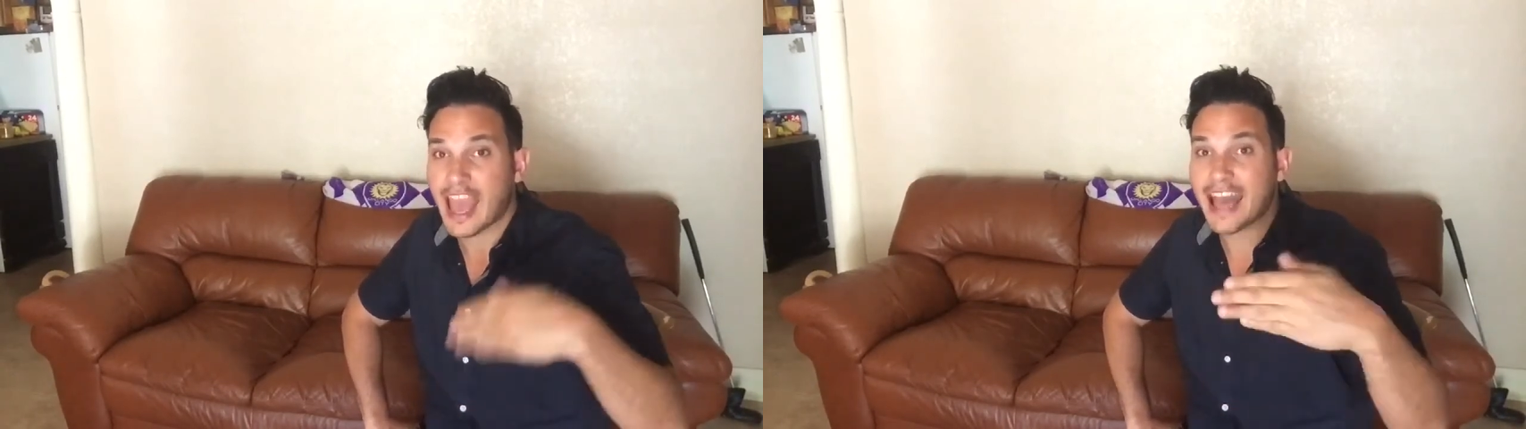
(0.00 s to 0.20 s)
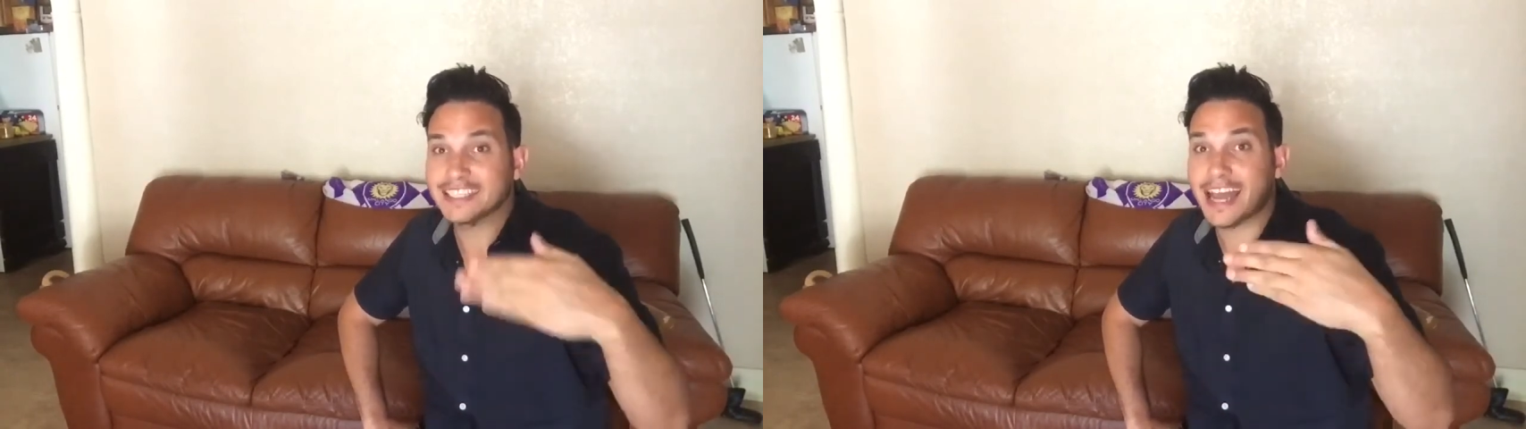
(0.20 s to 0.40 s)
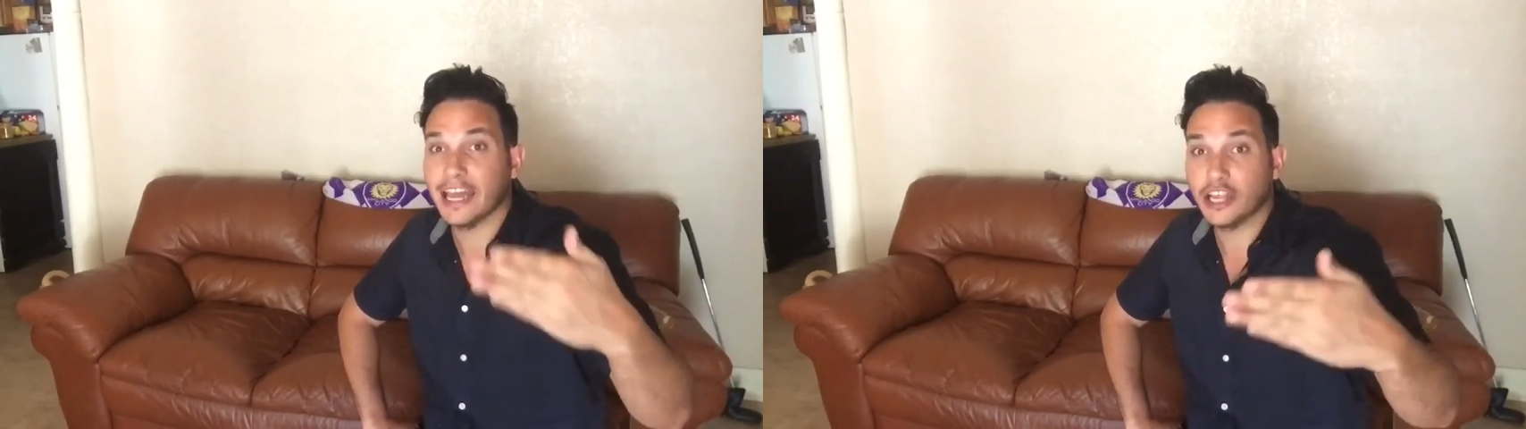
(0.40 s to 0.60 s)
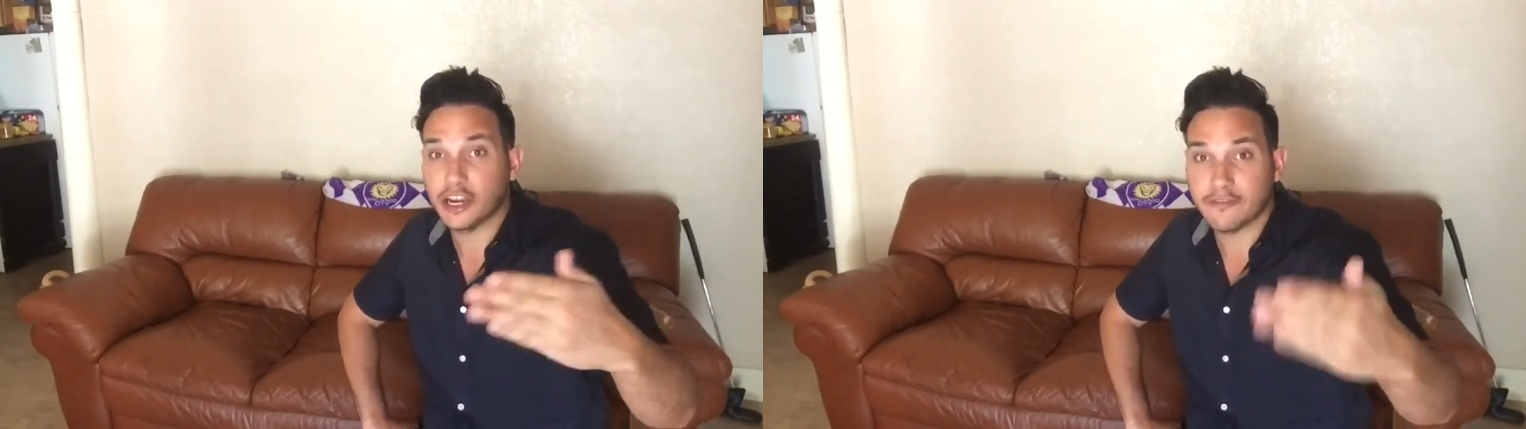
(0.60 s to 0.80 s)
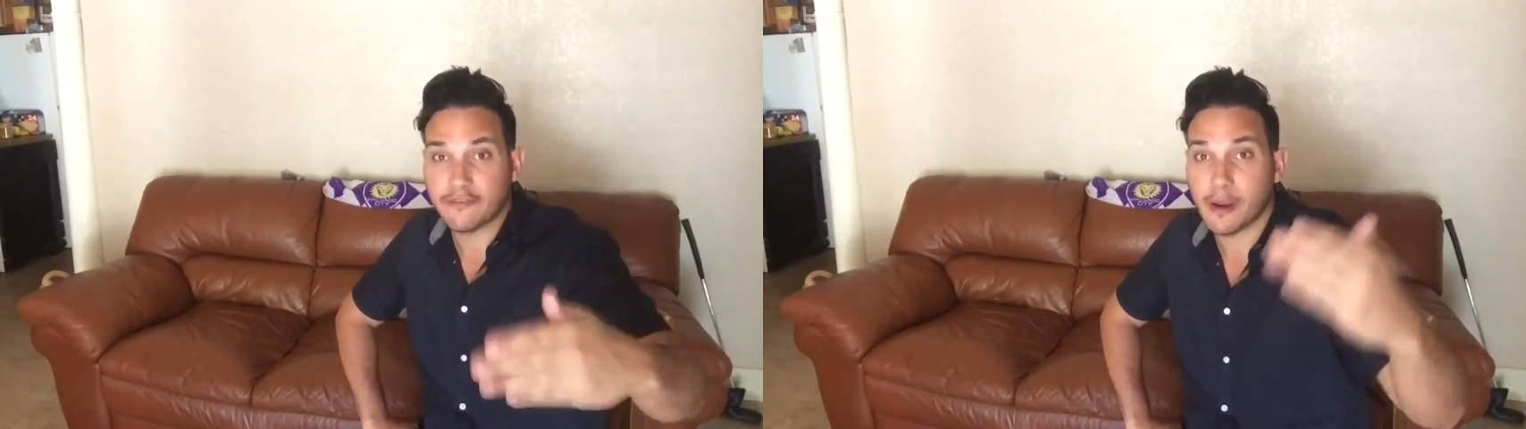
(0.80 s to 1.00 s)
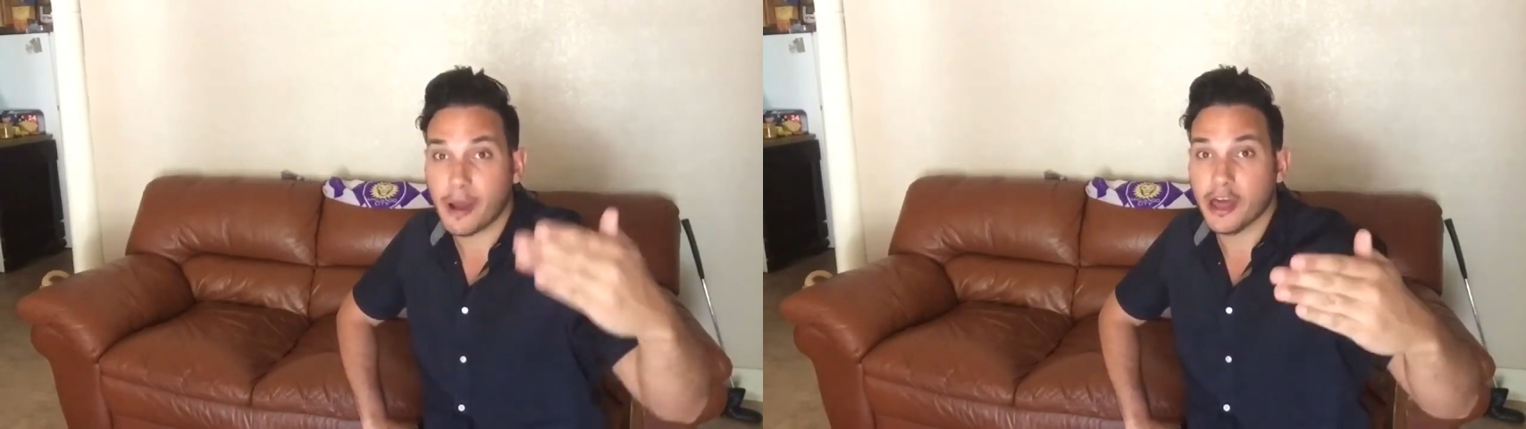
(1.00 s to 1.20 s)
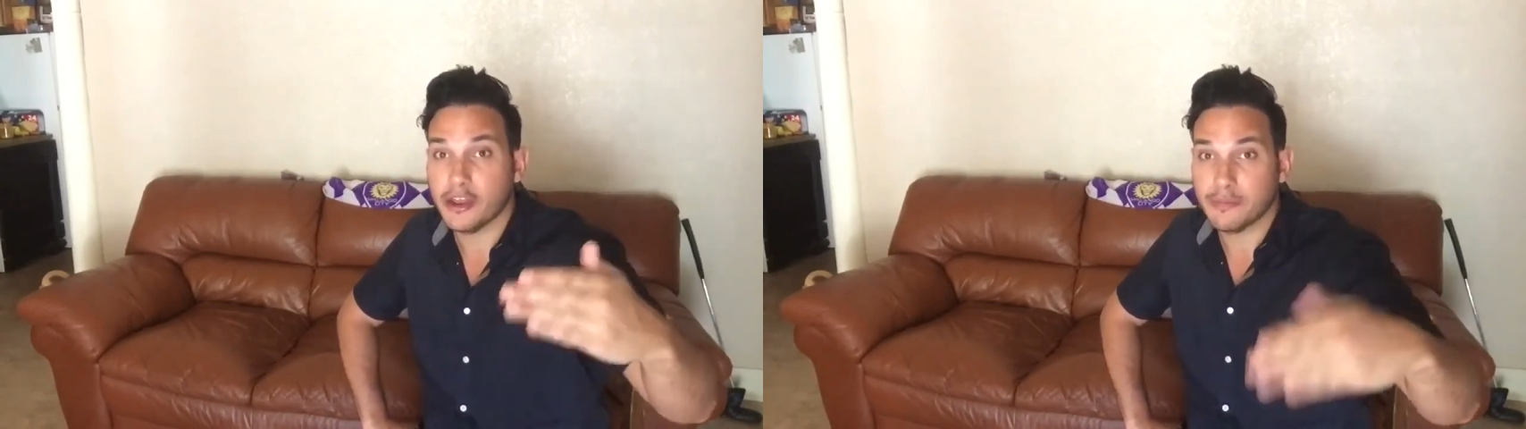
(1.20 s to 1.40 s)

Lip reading: as I learn from other